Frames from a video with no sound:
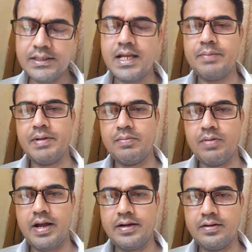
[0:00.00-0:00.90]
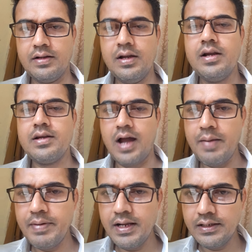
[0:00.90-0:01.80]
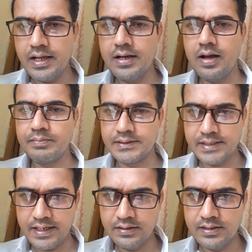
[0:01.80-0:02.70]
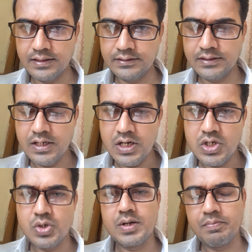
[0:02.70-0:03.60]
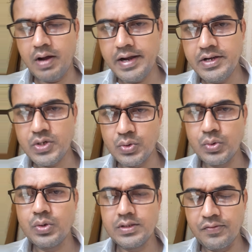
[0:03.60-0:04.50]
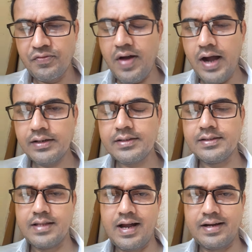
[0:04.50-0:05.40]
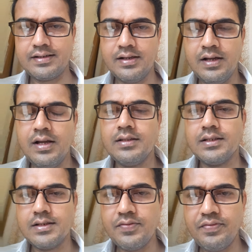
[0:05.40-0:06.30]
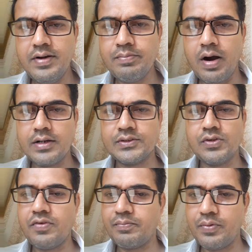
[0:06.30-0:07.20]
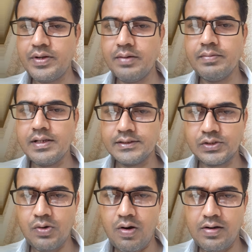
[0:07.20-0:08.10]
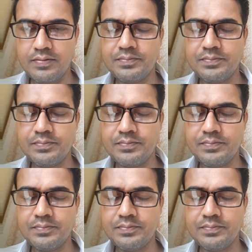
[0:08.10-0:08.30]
keep in mind, time and again I'm saying this to remind you the fact that the different parts of a poem is called